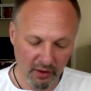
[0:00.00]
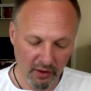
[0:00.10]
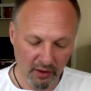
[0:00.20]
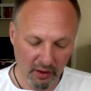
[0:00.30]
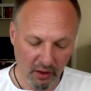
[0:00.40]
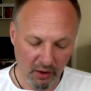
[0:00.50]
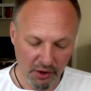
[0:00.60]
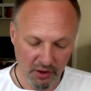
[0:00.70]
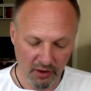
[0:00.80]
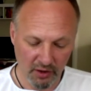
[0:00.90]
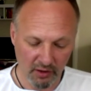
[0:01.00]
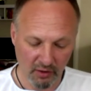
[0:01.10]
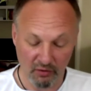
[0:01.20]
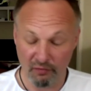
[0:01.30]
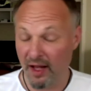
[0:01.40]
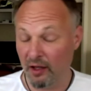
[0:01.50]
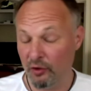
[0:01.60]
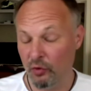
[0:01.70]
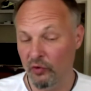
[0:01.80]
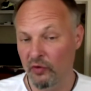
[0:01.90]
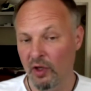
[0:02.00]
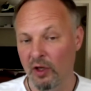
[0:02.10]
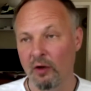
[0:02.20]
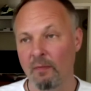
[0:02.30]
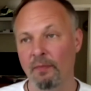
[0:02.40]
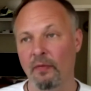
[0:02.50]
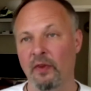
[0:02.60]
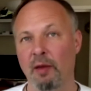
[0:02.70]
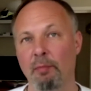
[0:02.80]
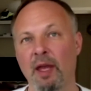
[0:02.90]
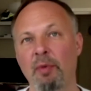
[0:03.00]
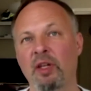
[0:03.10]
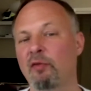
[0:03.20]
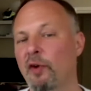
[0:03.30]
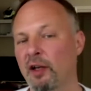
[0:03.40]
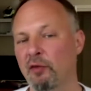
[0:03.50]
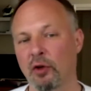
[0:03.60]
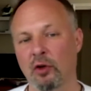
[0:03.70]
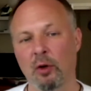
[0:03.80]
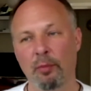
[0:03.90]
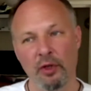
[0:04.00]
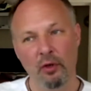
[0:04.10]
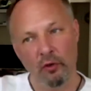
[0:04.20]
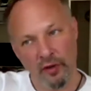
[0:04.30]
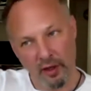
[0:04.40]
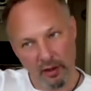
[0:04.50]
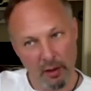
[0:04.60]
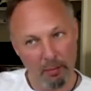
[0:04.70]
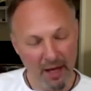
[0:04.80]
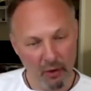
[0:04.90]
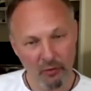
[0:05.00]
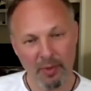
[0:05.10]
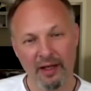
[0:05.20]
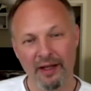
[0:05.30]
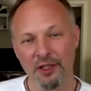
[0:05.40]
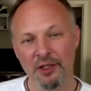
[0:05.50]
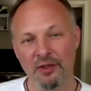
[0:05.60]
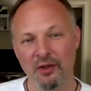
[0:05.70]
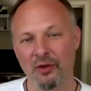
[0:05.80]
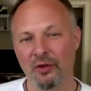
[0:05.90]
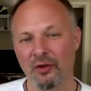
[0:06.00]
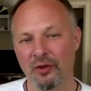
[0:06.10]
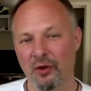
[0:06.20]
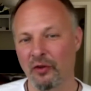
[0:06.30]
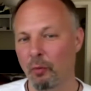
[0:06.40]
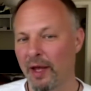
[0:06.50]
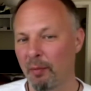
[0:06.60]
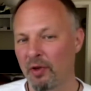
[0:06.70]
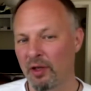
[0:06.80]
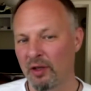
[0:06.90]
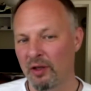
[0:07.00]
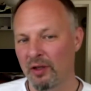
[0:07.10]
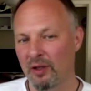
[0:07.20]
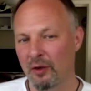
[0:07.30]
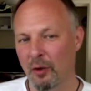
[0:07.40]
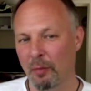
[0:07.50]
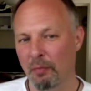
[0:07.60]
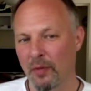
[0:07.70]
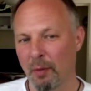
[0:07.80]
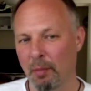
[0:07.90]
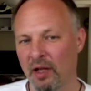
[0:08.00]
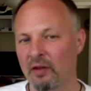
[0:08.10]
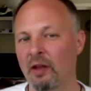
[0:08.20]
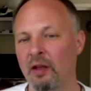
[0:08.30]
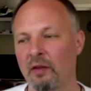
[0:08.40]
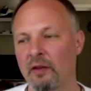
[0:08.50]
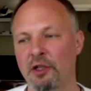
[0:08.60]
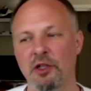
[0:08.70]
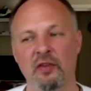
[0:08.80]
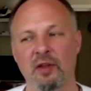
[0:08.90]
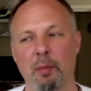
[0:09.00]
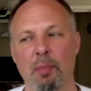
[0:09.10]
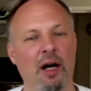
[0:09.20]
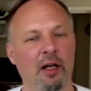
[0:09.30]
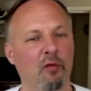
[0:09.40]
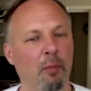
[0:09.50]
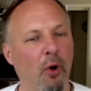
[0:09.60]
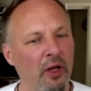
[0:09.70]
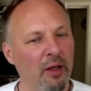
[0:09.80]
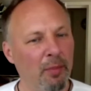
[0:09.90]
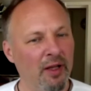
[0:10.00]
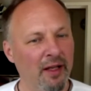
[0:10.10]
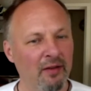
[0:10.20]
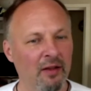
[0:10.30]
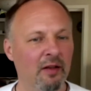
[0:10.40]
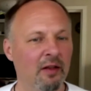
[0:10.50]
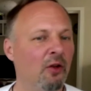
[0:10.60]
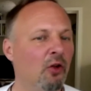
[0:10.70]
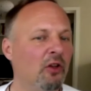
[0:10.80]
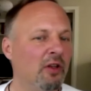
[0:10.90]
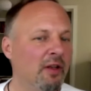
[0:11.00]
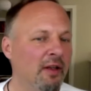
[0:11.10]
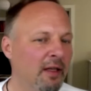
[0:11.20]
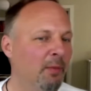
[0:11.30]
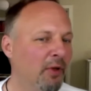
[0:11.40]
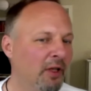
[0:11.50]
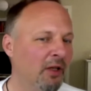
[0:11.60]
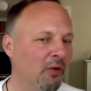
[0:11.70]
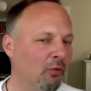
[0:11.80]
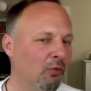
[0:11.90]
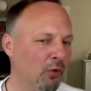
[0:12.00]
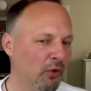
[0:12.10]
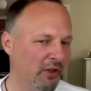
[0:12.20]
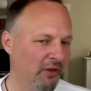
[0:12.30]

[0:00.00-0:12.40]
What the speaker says: culture and values, they may be defined for a company on their about page on the web, but they're just a part of a boilerplate. They're not deeply rooted